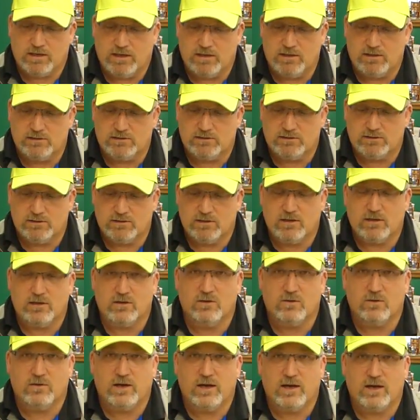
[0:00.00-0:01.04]
I had
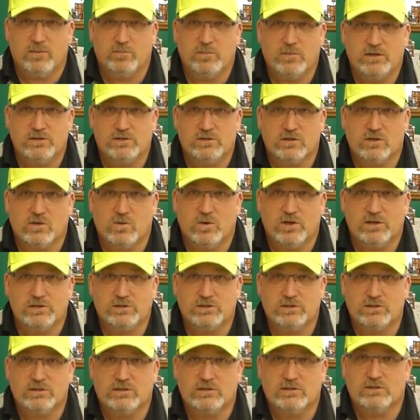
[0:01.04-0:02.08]
a bunch of
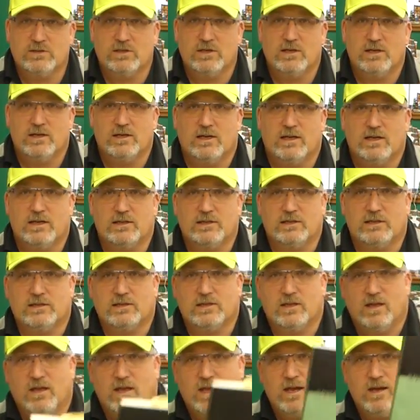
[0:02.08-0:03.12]
questions, and at the
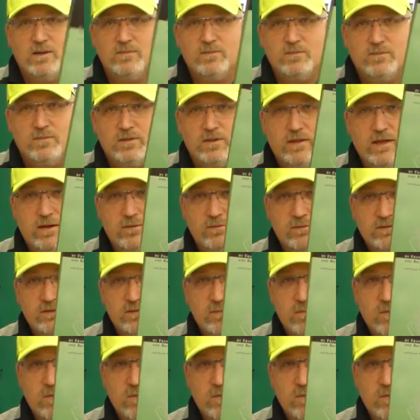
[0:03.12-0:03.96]
time, that was a